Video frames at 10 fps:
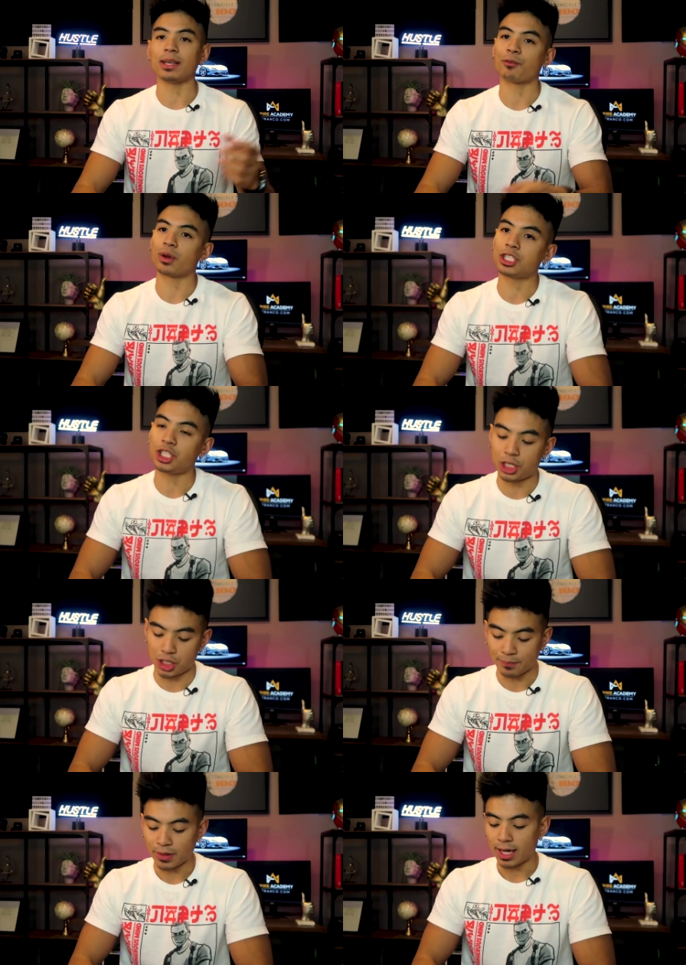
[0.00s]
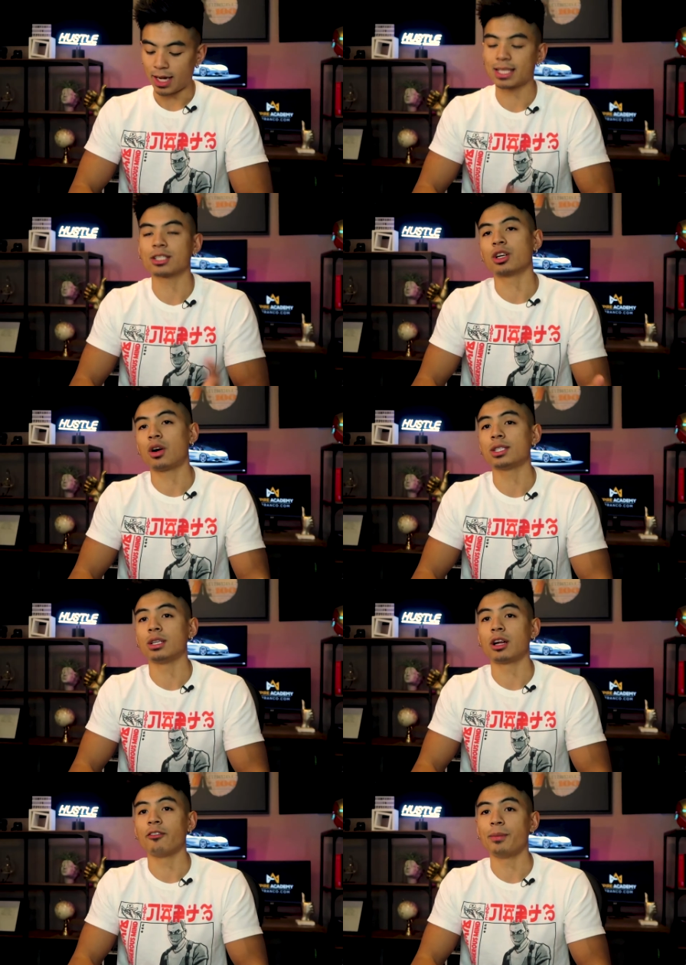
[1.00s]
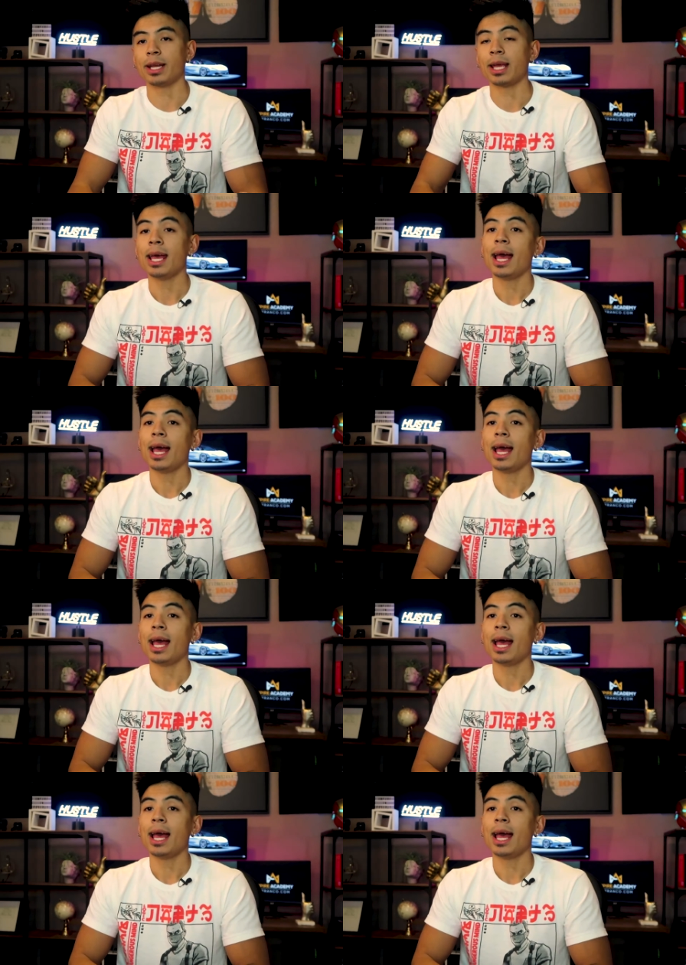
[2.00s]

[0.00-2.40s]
differentiation uh, that's gonna cost a lot of money.